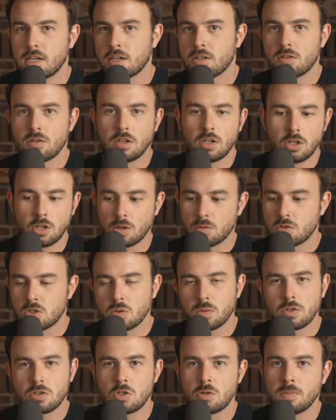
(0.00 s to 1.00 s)
and, you know,
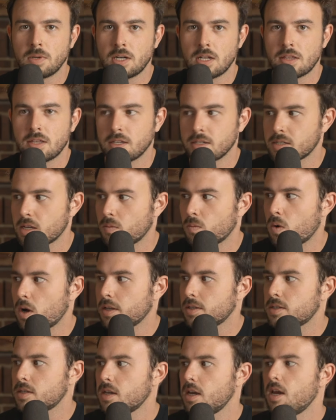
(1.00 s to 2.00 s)
doing too many things at
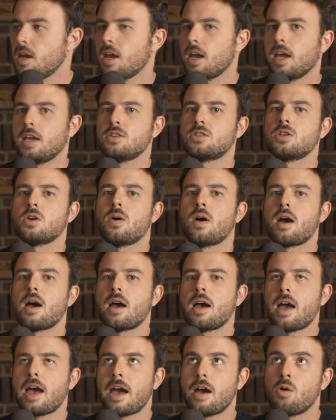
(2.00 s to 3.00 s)
once. And so
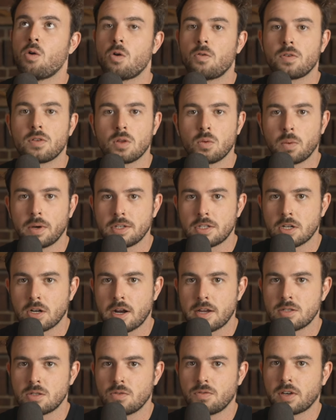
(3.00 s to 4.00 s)
uh, over the winter,
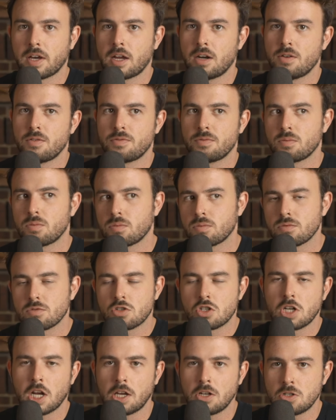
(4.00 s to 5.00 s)
as you've kind of
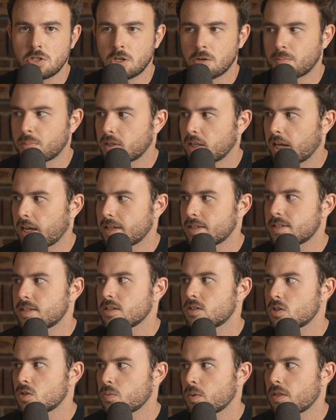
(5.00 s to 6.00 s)
changed your plans,
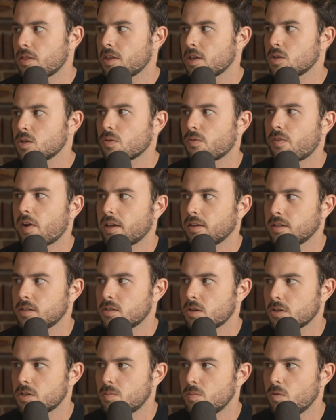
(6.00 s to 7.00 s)
this is when things will finally
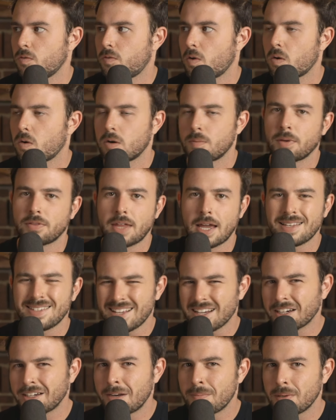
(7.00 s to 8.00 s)
start to move forward. But that's
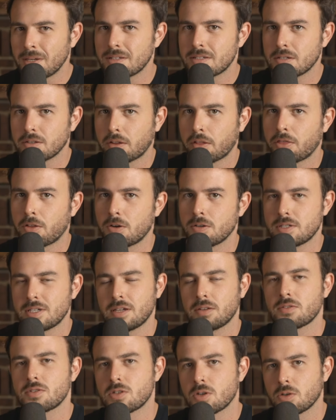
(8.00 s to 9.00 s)
not going to be until the
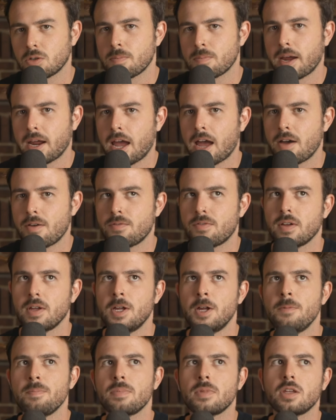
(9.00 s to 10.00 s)
13th. So you might have
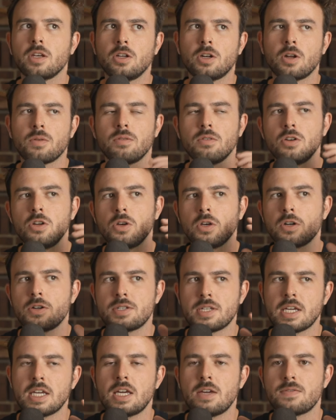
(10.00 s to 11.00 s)
you know, New
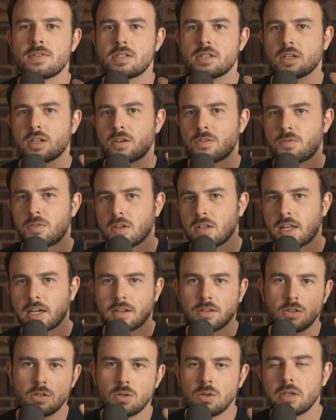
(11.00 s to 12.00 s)
Year's Eve isn't going to feel
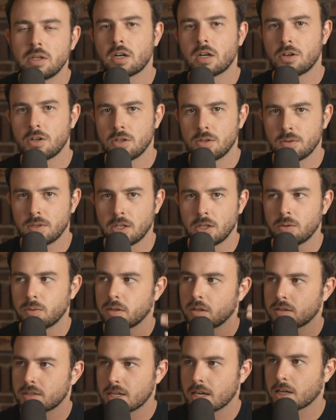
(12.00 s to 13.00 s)
like New Year, New You.
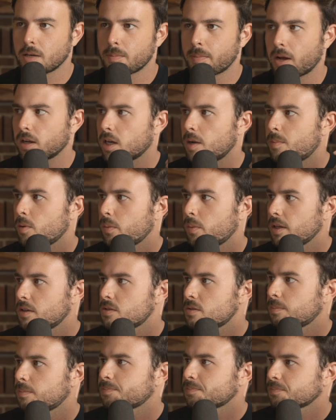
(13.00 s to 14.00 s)
It'll take about a couple weeks.